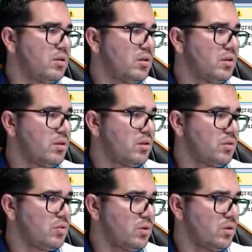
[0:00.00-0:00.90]

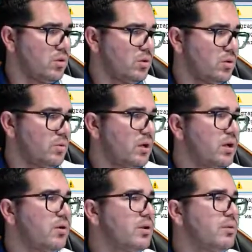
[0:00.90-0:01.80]
So I'm
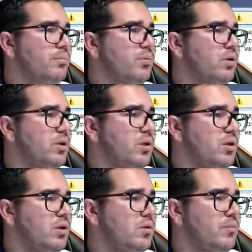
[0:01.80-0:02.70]
gonna put here